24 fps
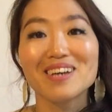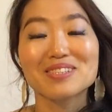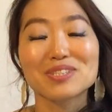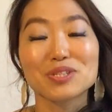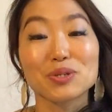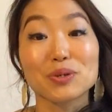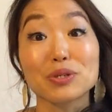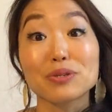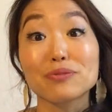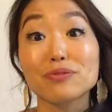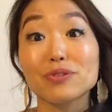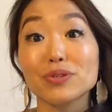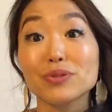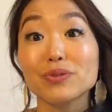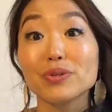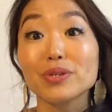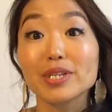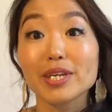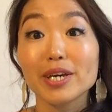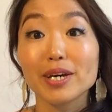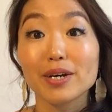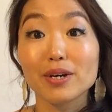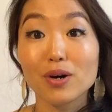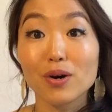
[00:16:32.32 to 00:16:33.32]
So if you
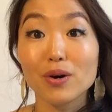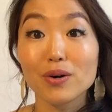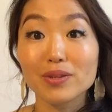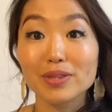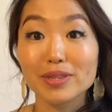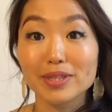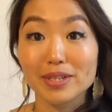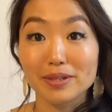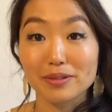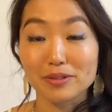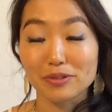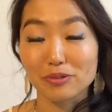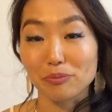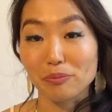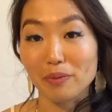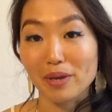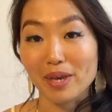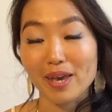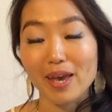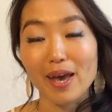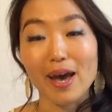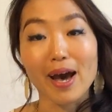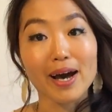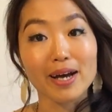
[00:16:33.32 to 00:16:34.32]
can contact
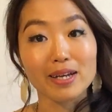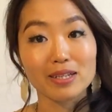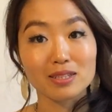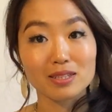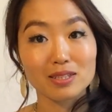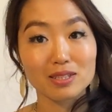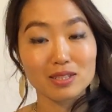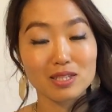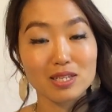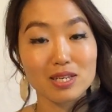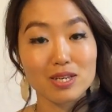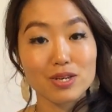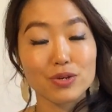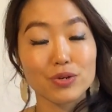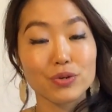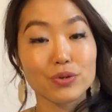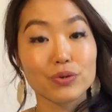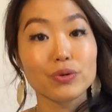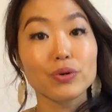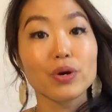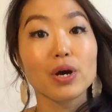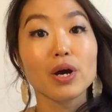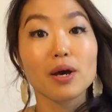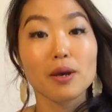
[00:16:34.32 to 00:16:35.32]
me
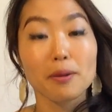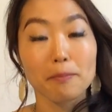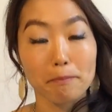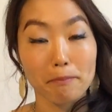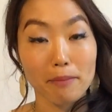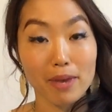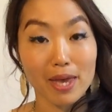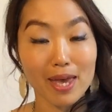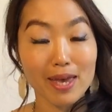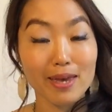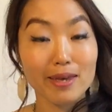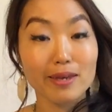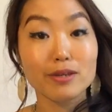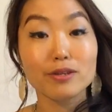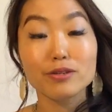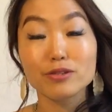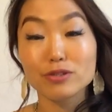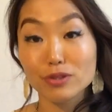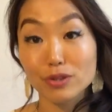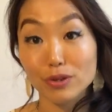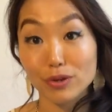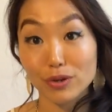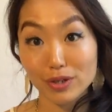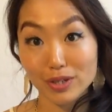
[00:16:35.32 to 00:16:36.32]
until May
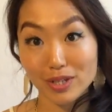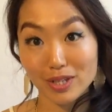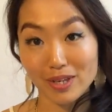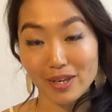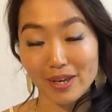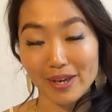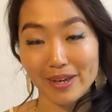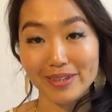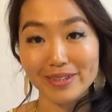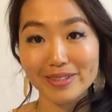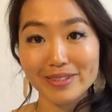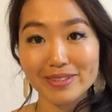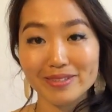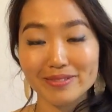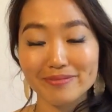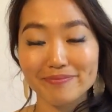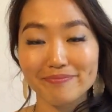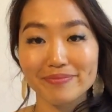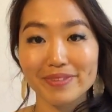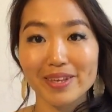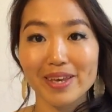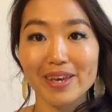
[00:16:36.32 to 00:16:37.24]
30th,